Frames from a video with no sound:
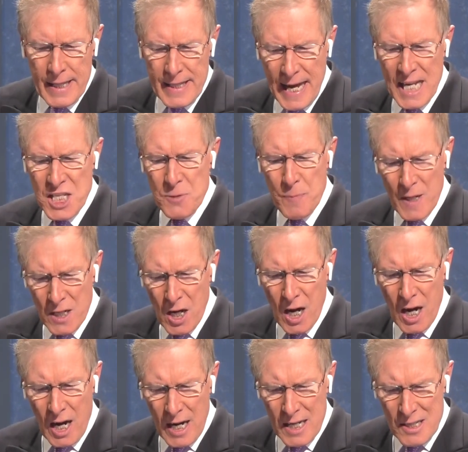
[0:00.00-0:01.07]
That's
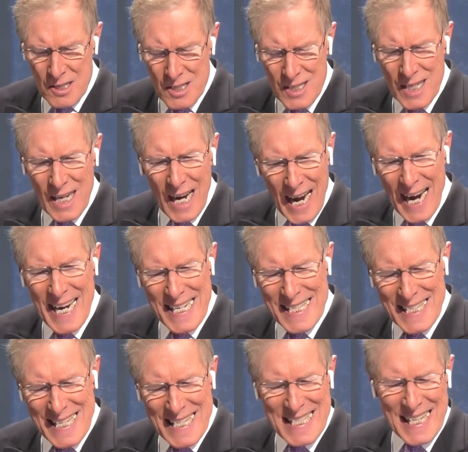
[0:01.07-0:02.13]
because
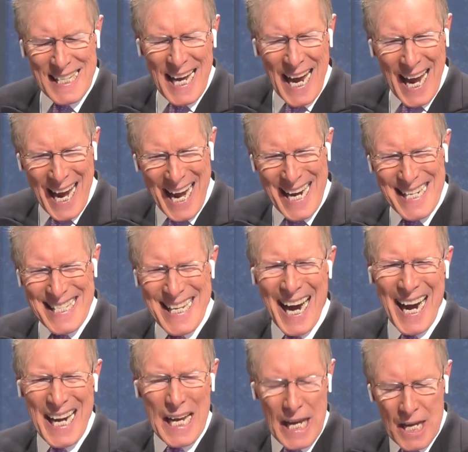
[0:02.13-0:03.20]
ice is an
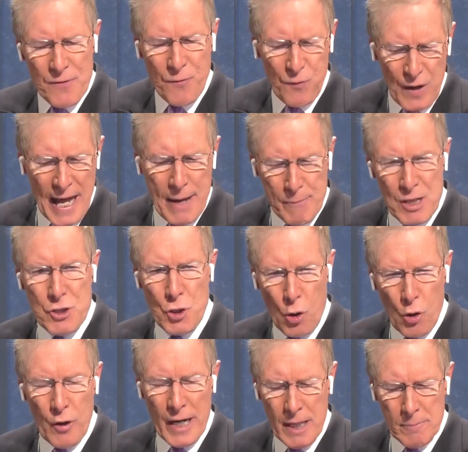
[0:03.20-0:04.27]
anti
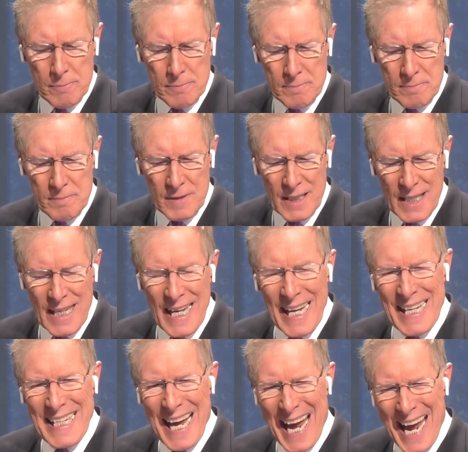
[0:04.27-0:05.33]
inflammatory,
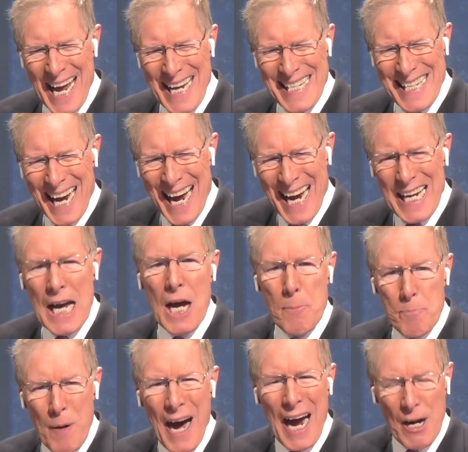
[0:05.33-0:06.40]
an
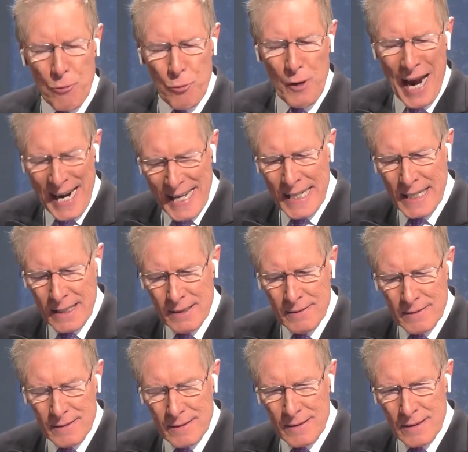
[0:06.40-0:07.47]
antipyretic,
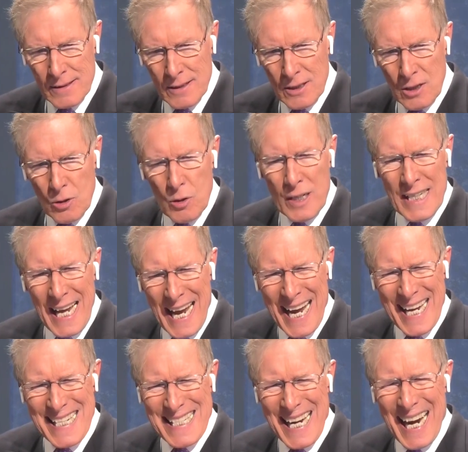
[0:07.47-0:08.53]
or an
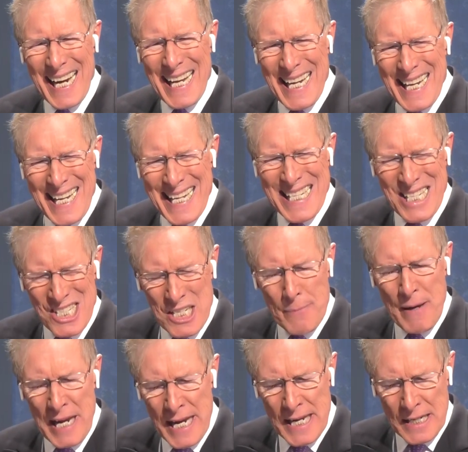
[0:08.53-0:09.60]

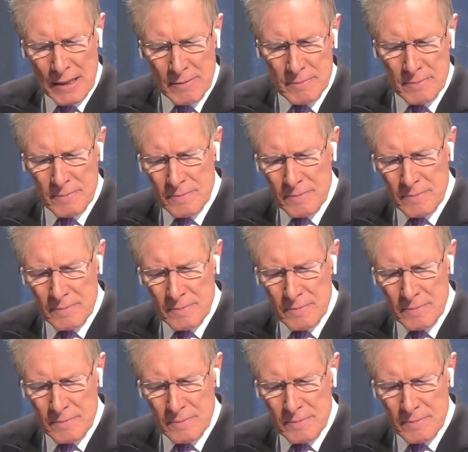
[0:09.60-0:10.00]
antihistamine.